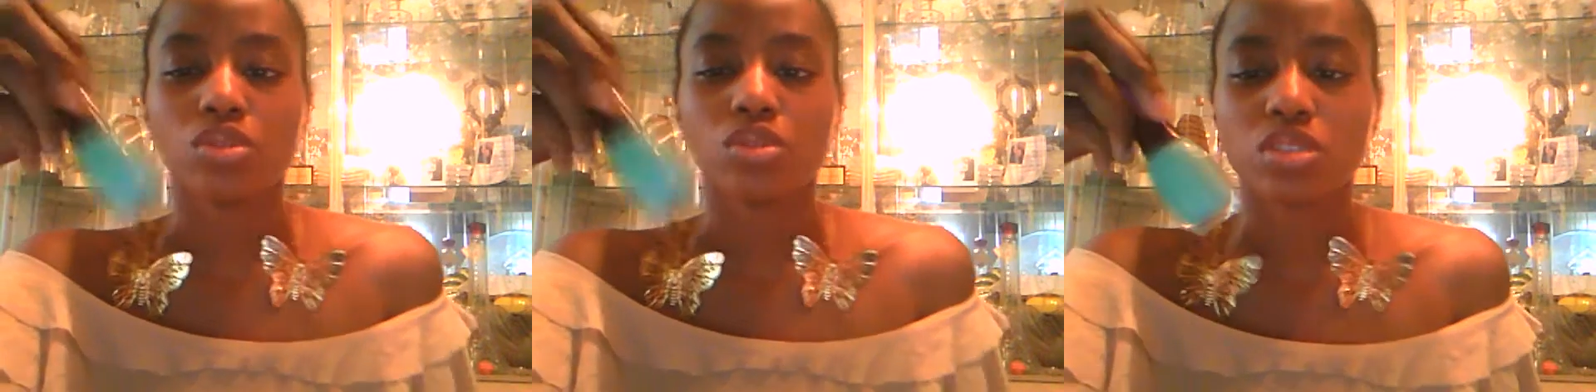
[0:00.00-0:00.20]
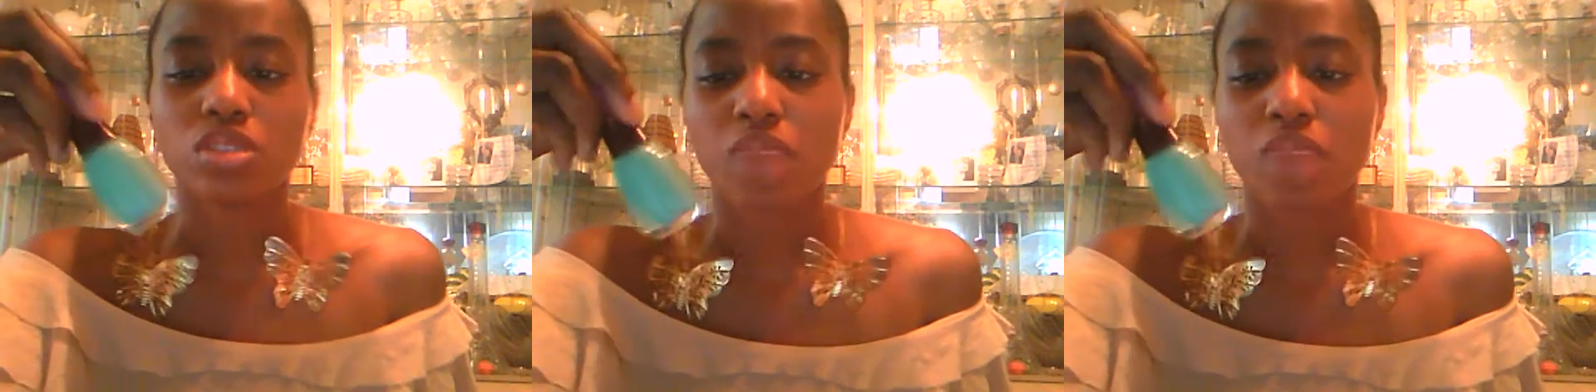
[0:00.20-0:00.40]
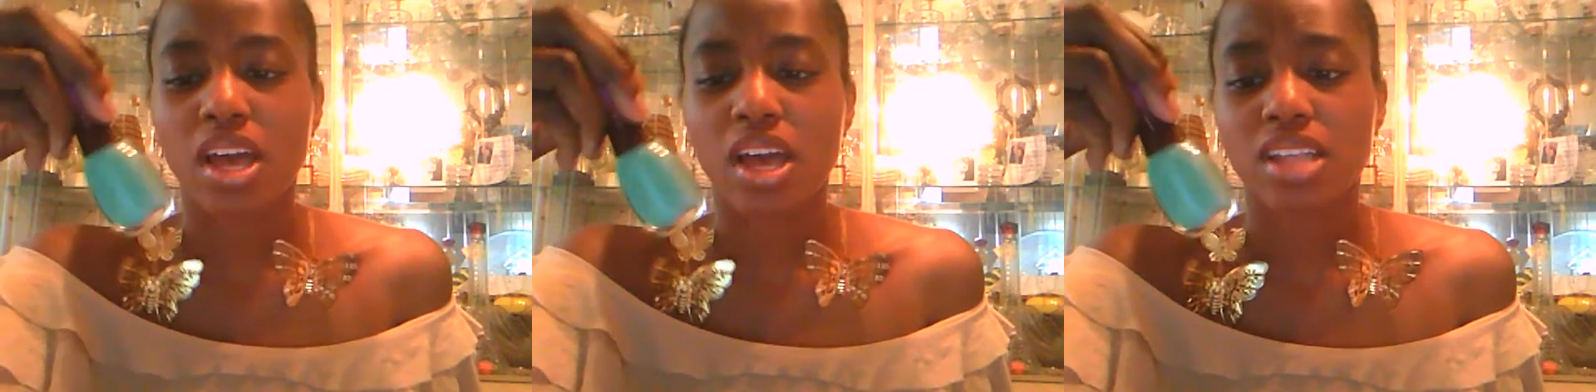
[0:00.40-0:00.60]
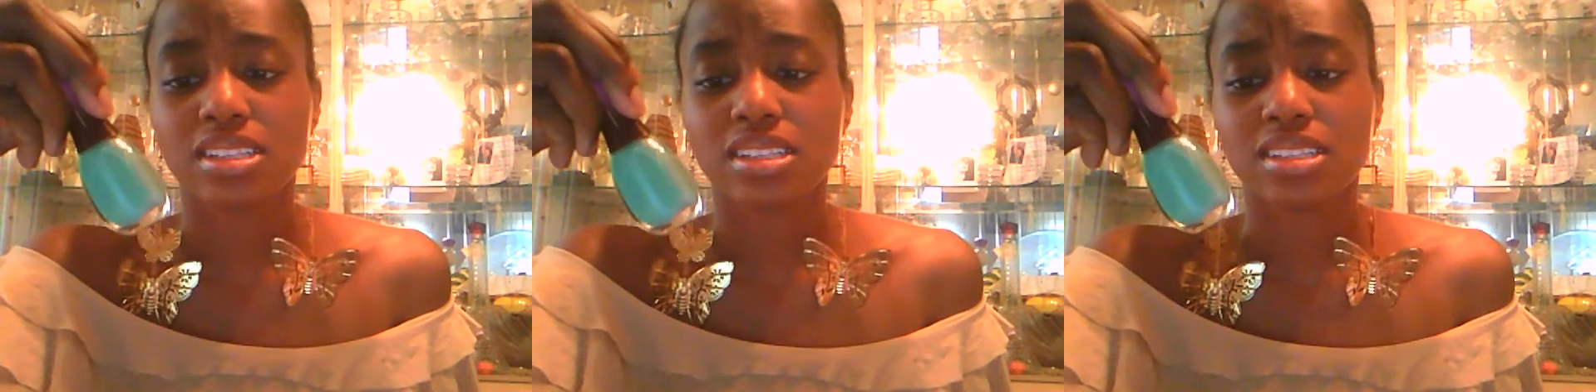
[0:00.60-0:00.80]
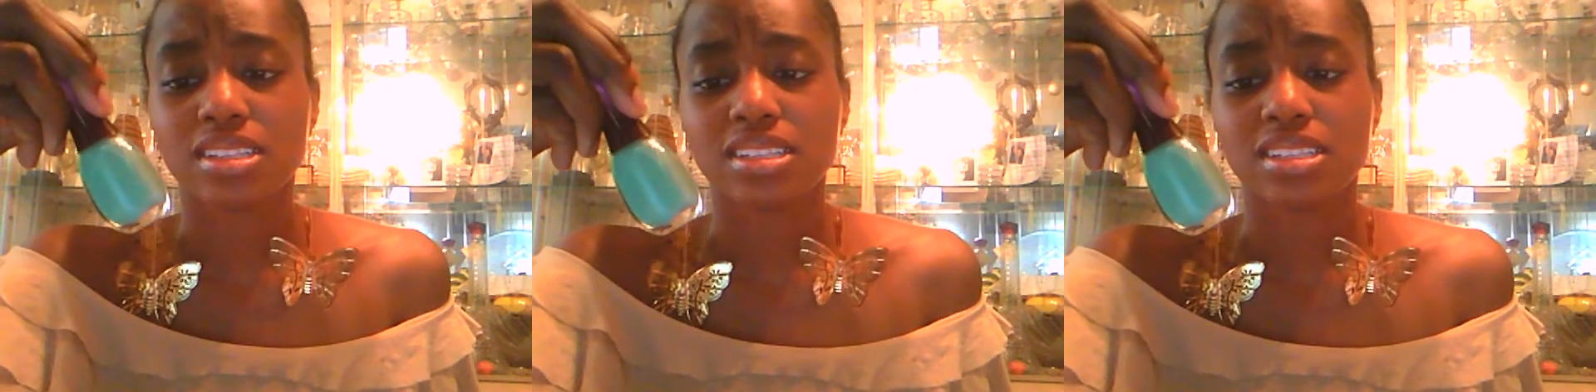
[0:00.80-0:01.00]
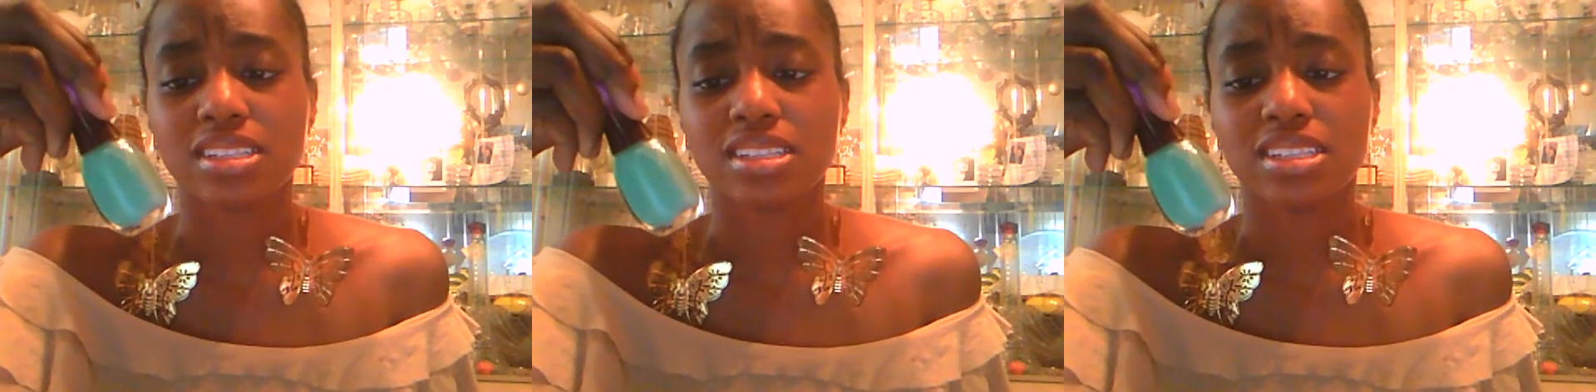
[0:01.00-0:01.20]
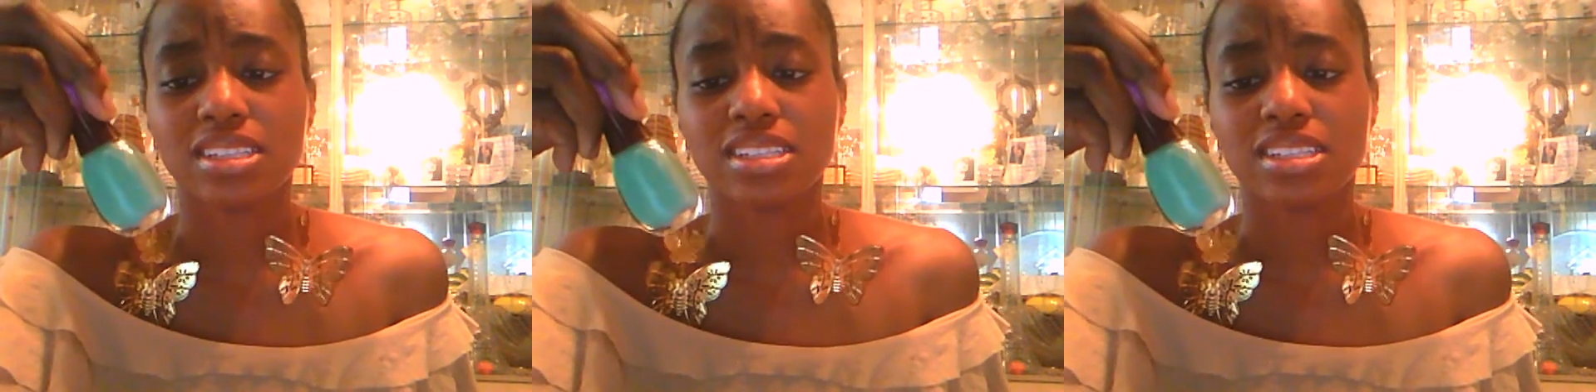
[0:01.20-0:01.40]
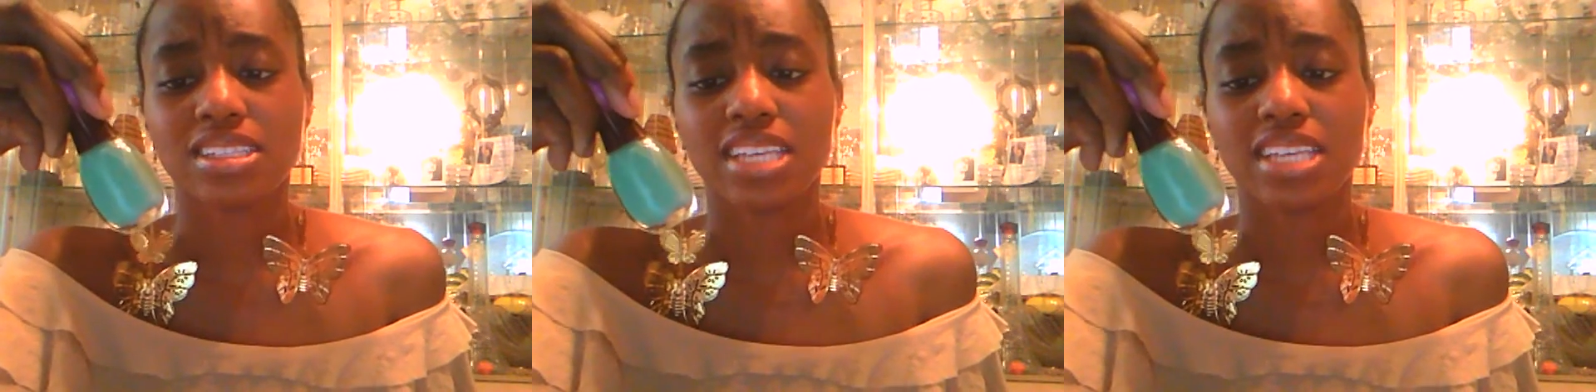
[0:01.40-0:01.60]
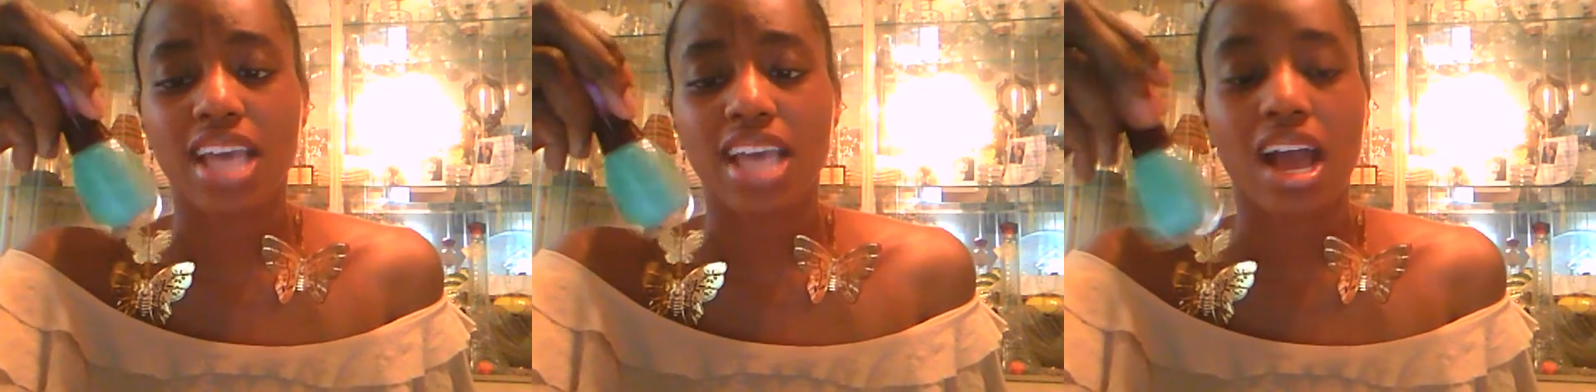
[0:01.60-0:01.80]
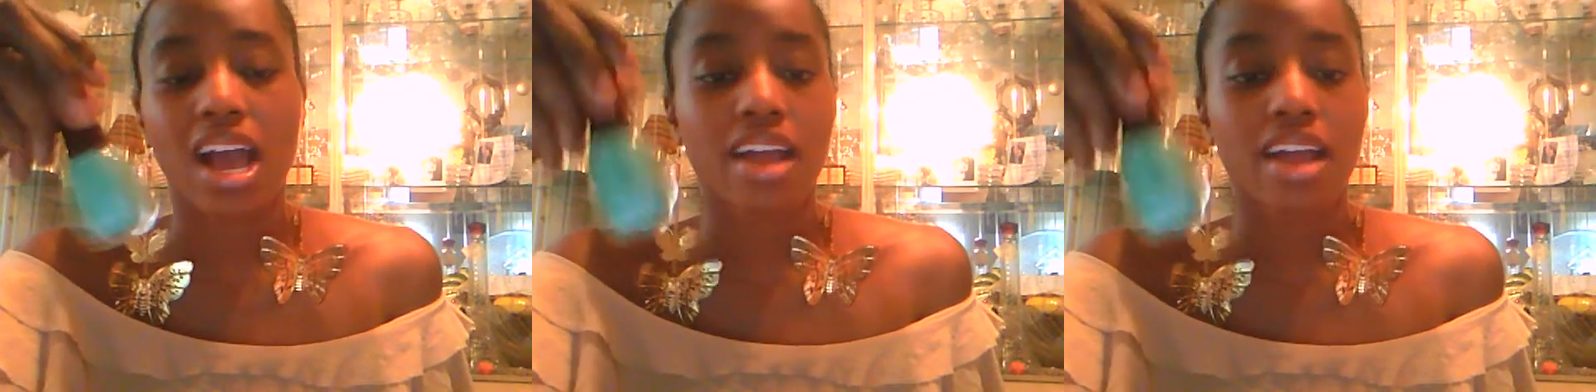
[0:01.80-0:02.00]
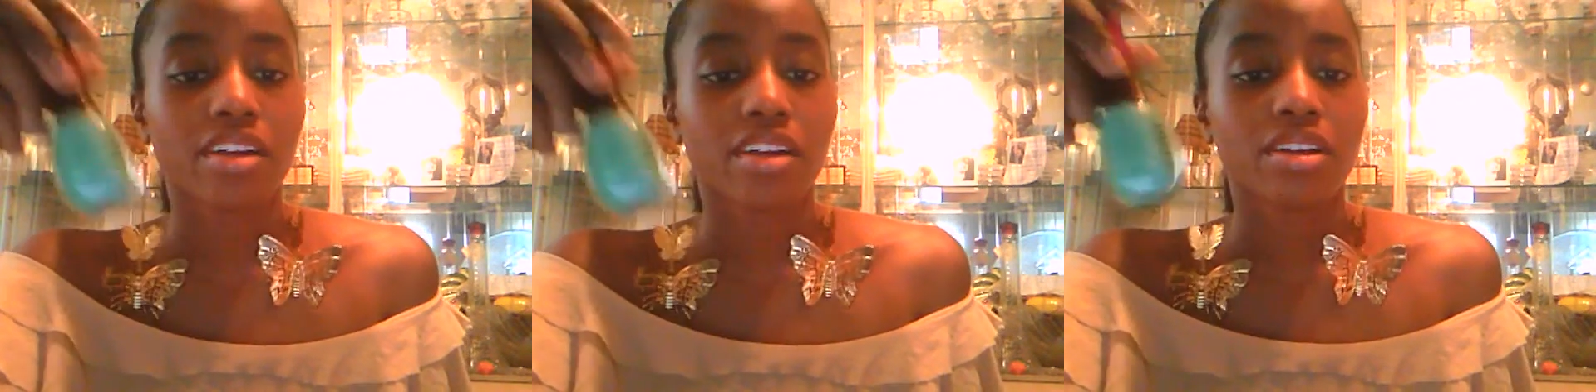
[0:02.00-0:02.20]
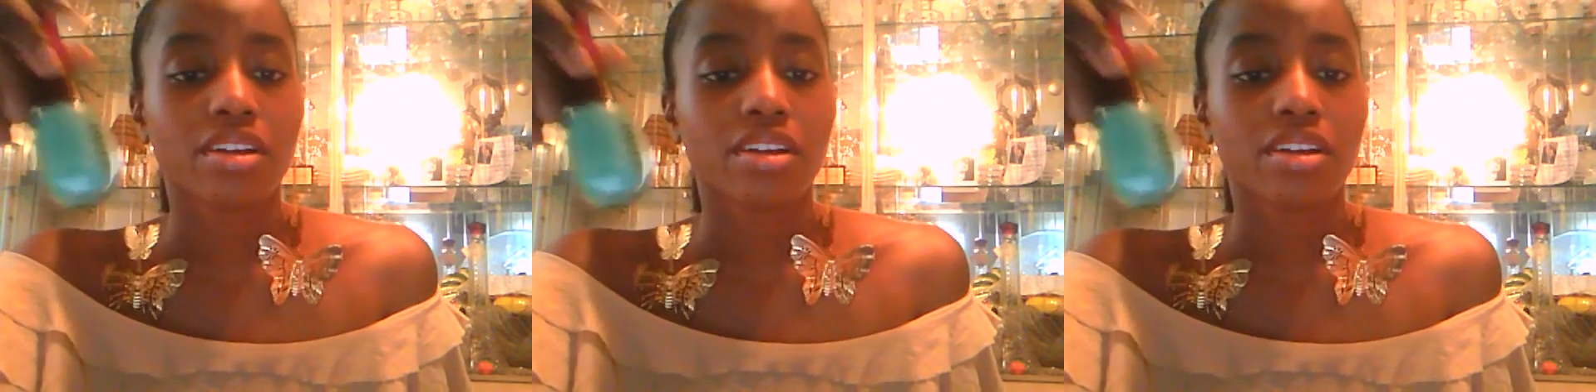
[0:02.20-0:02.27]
It's by DR.